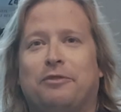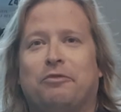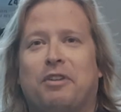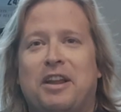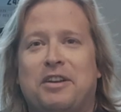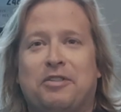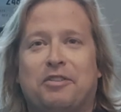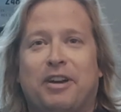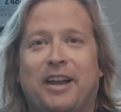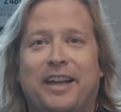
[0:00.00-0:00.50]
and
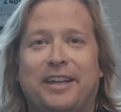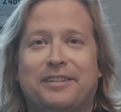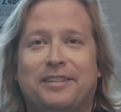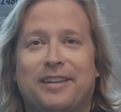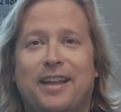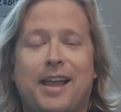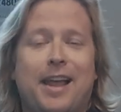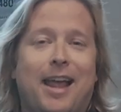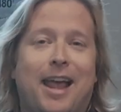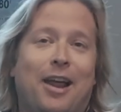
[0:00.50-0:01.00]

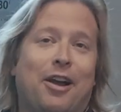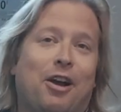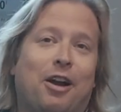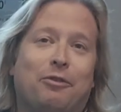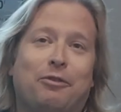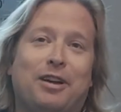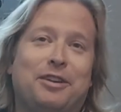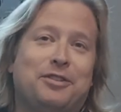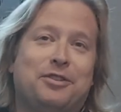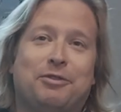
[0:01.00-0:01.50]
renderings, and our
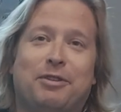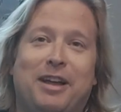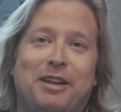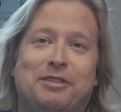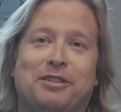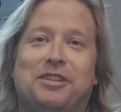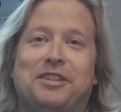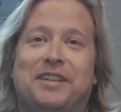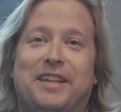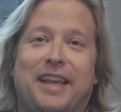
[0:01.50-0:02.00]

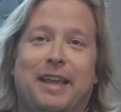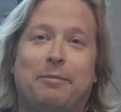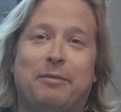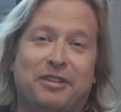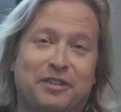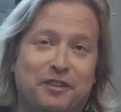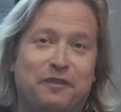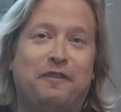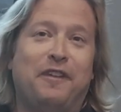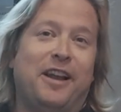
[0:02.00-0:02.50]
restoration team
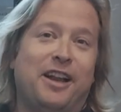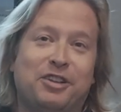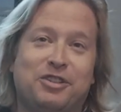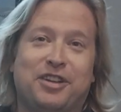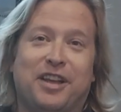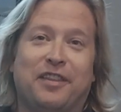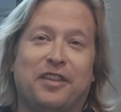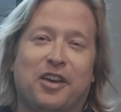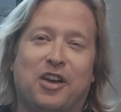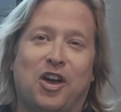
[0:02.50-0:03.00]
is
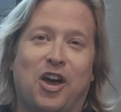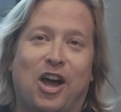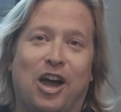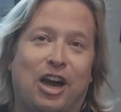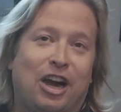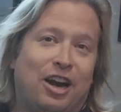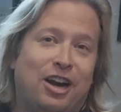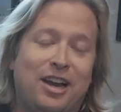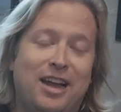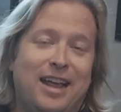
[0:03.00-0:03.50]
finishing the
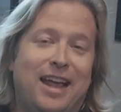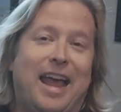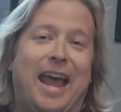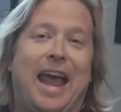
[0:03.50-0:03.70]
car